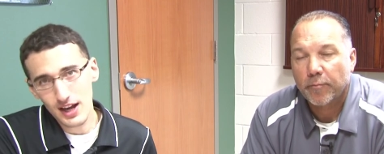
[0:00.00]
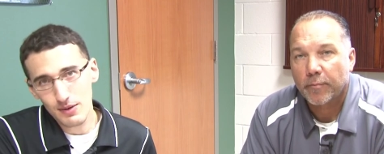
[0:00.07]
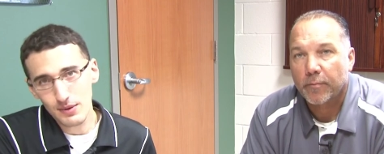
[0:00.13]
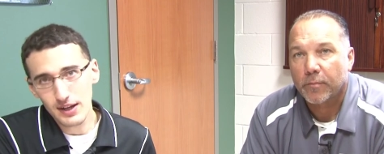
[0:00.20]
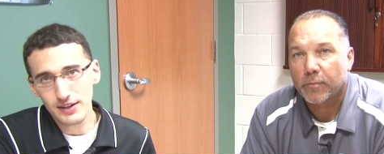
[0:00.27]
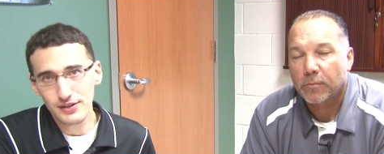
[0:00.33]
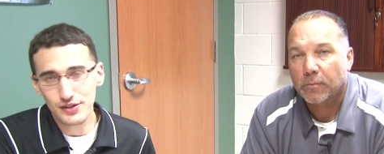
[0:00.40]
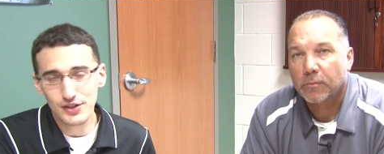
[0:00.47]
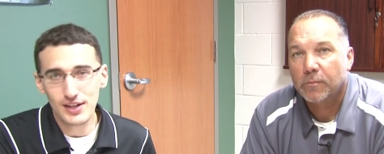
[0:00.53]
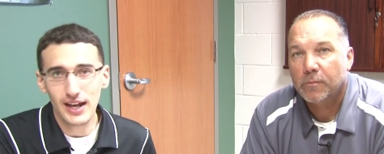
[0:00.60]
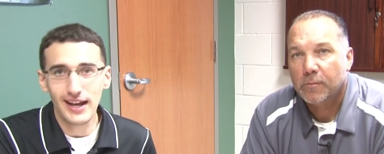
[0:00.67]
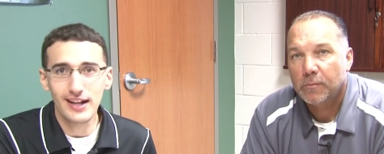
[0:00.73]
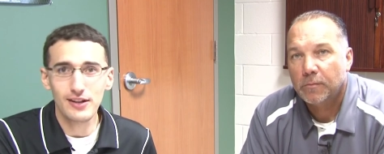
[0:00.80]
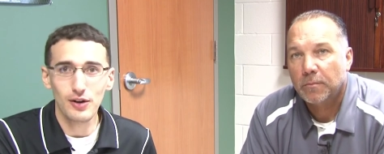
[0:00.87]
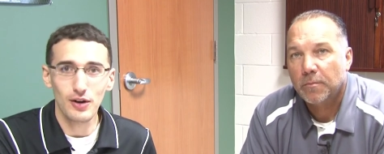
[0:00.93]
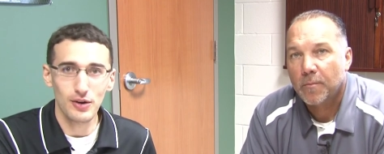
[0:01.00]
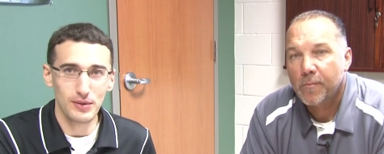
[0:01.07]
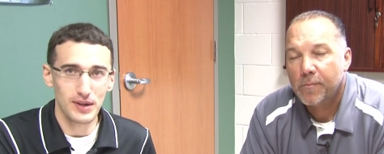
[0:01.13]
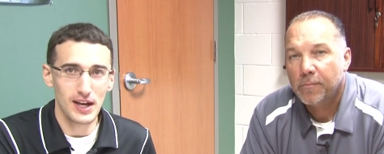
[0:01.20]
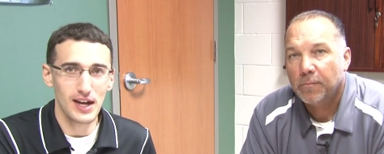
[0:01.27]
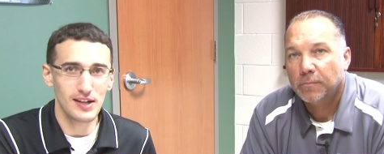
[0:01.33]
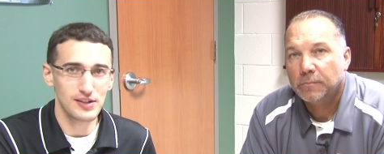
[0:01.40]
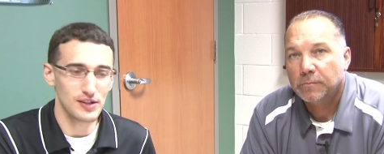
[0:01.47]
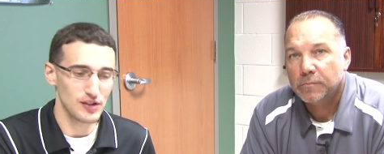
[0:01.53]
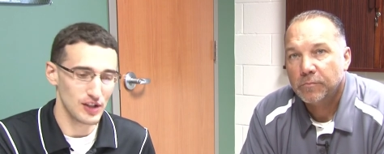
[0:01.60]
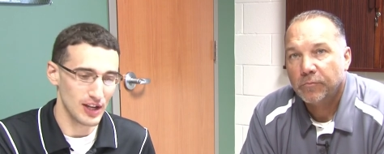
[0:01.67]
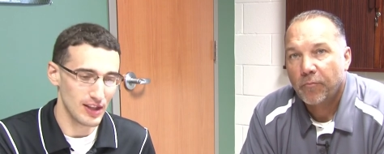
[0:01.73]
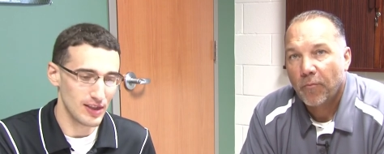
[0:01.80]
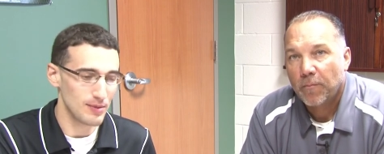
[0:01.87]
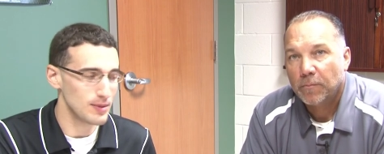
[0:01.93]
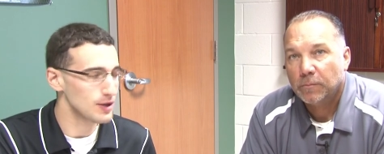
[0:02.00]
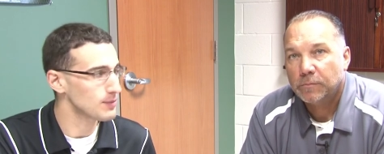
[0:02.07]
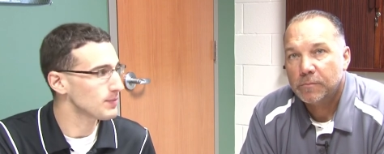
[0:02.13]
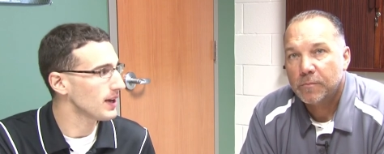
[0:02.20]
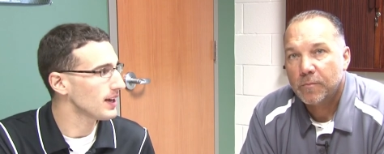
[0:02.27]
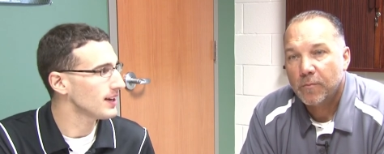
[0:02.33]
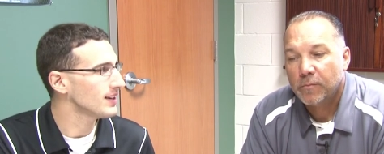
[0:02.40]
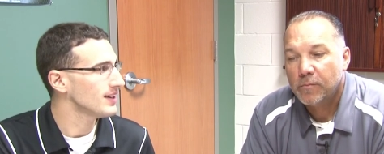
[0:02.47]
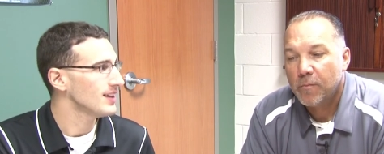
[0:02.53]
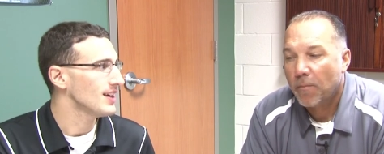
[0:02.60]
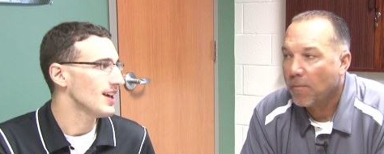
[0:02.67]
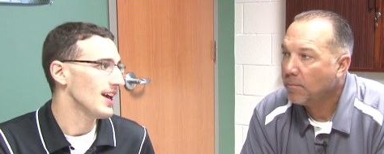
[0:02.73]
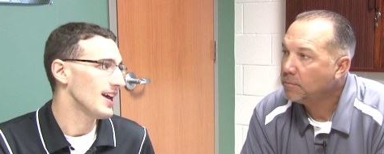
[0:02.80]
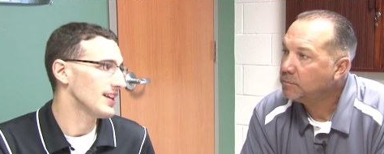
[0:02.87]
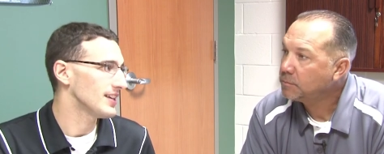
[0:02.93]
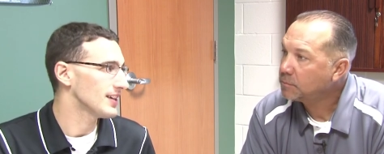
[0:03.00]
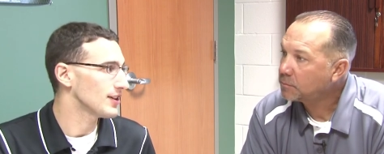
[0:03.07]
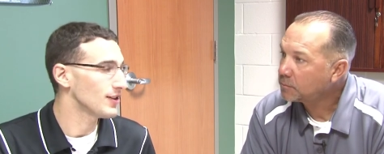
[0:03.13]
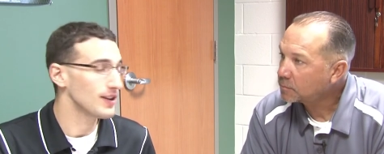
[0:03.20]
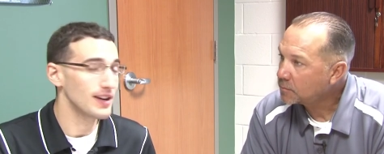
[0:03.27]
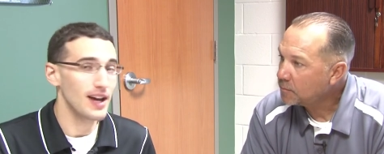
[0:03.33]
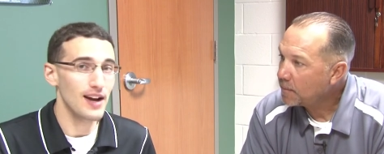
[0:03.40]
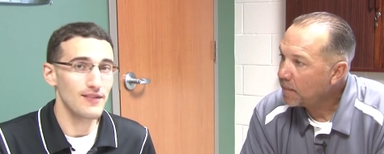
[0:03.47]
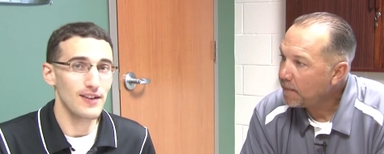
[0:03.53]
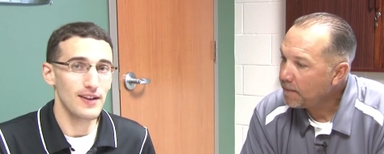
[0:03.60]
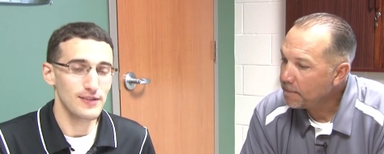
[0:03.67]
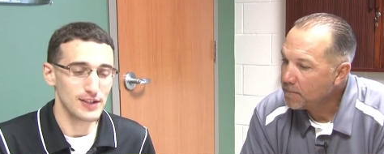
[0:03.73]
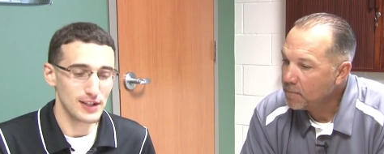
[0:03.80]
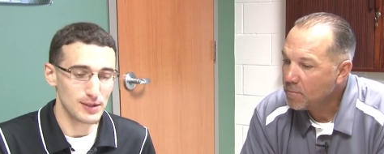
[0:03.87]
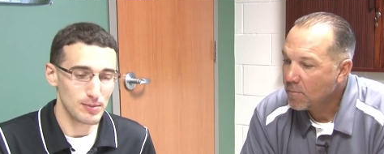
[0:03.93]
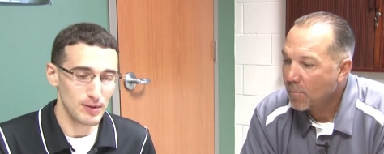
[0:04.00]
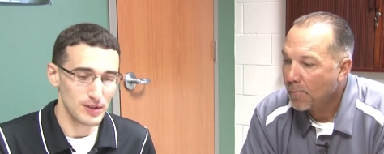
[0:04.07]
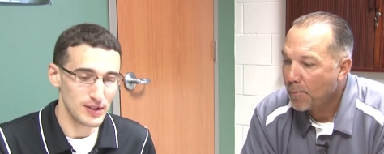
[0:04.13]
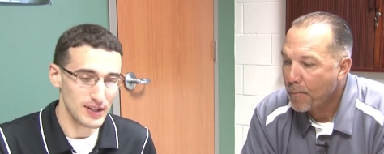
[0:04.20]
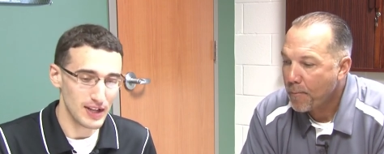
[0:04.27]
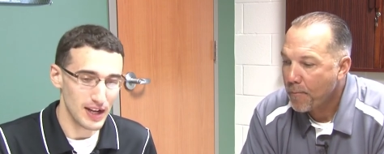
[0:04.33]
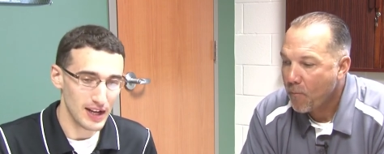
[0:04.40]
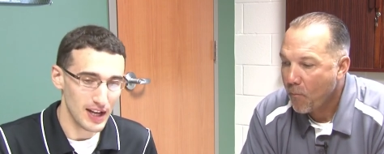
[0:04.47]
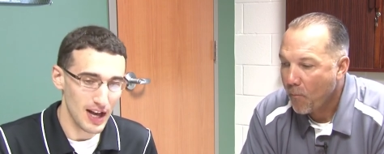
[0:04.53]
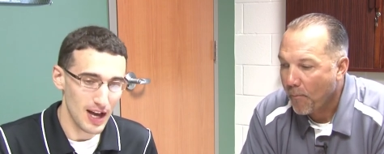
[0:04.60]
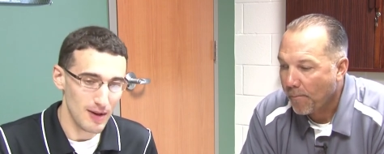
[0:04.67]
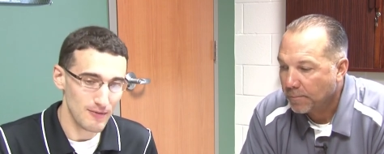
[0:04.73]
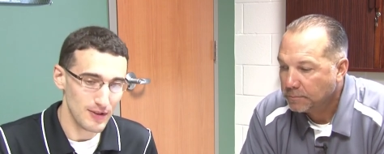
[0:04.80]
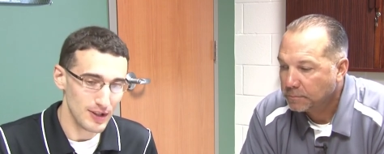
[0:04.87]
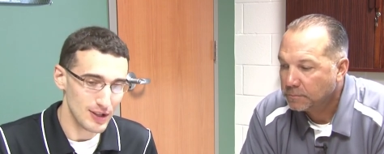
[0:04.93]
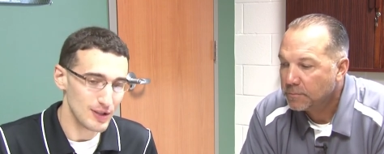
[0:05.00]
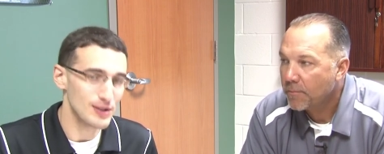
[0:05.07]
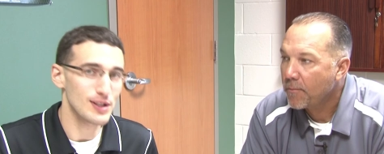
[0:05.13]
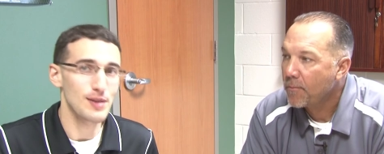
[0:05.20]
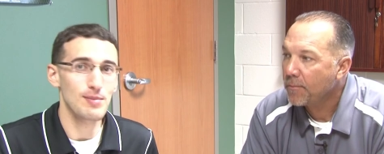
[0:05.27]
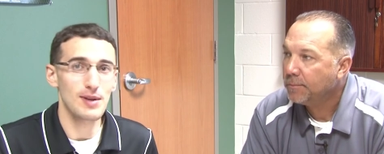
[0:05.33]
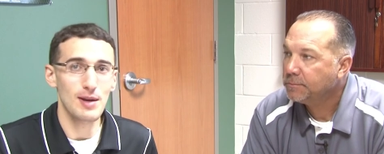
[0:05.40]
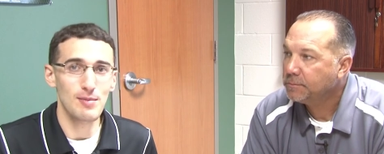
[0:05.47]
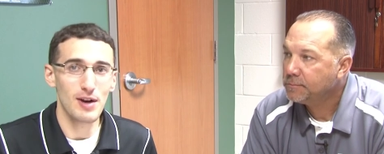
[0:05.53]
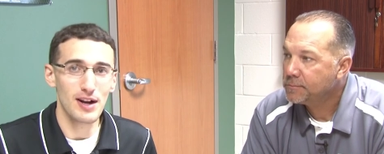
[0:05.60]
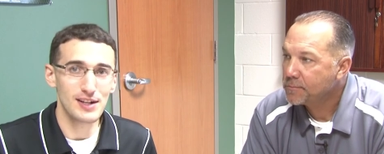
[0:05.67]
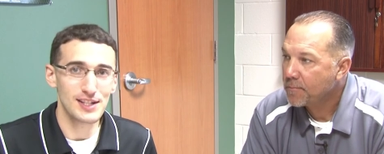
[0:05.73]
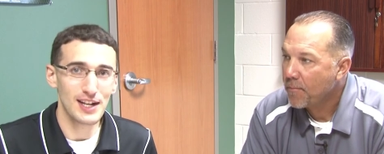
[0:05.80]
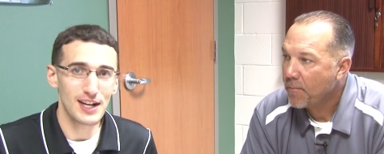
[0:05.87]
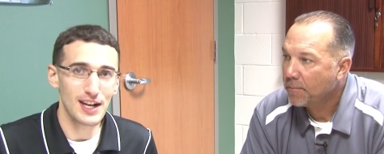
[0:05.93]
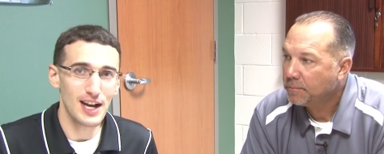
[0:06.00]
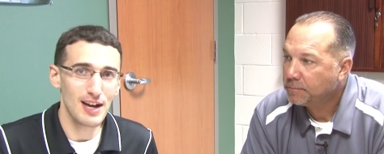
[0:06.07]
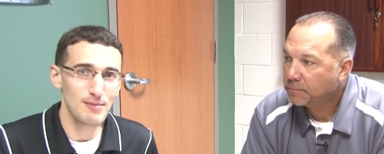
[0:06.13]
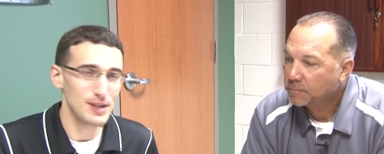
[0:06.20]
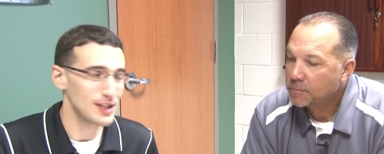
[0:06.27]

Speaker 1: hey, we understand. All we ask is you hit the mute button and you go to 956sports.com via utpabroncs.com.